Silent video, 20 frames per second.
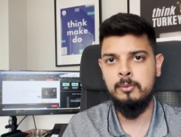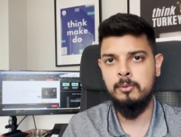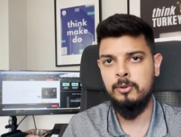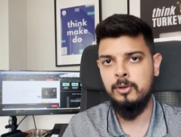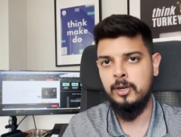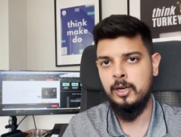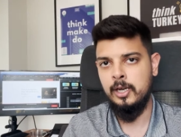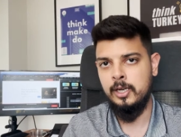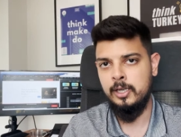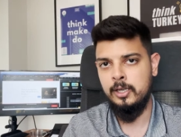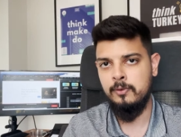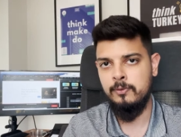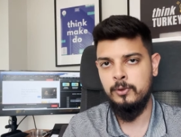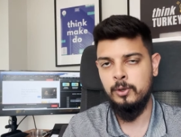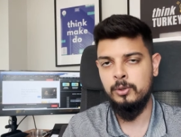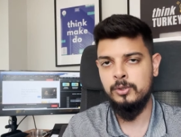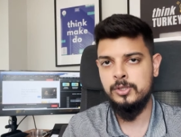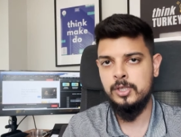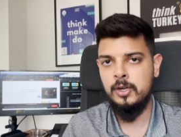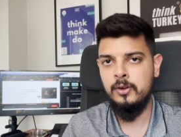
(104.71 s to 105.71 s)
or any of
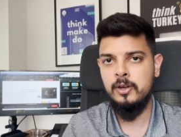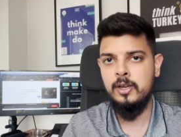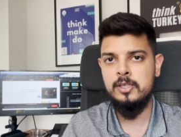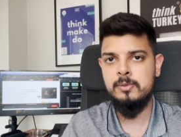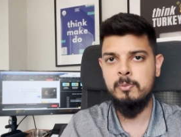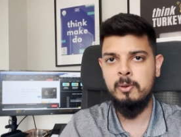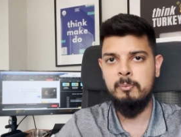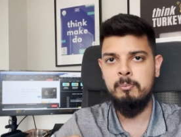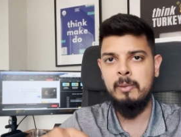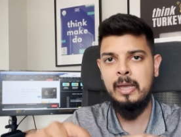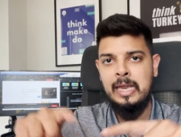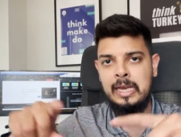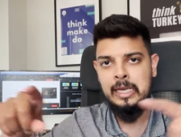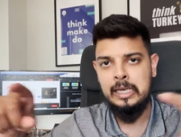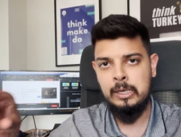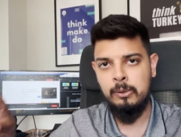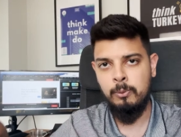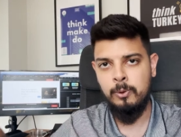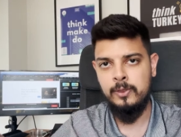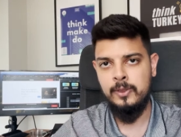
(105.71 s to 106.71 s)
those areas, but
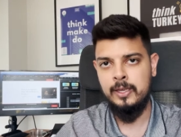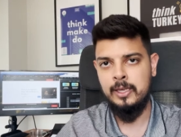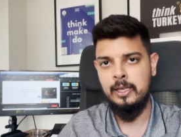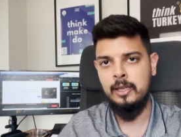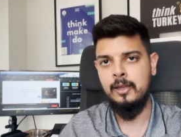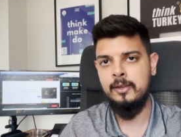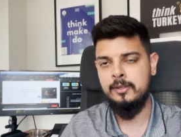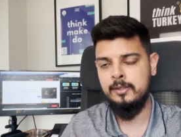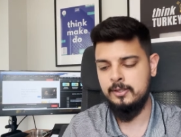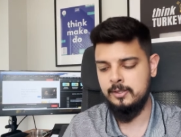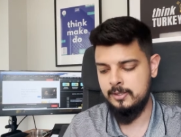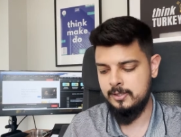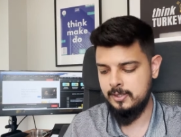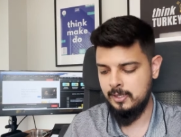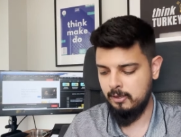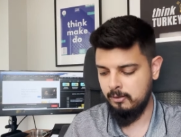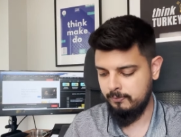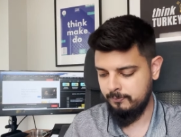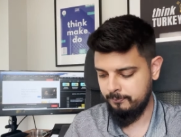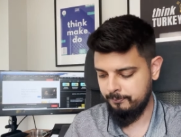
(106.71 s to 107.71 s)
mainly within London
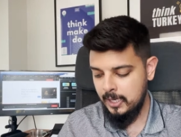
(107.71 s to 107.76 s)
itself.